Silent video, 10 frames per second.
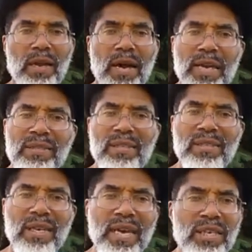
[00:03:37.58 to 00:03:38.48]
Now, this
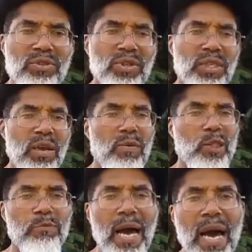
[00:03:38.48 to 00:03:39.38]
is an interesting
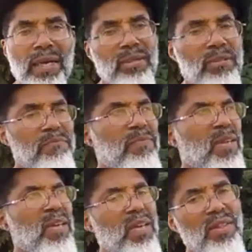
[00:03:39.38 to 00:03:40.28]
response
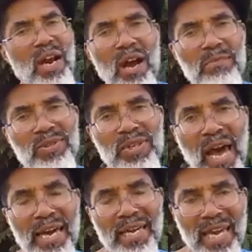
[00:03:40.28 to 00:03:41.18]
that our
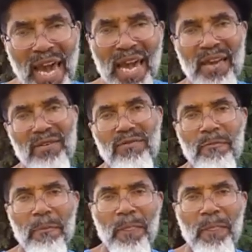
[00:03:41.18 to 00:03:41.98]
Messiah gave.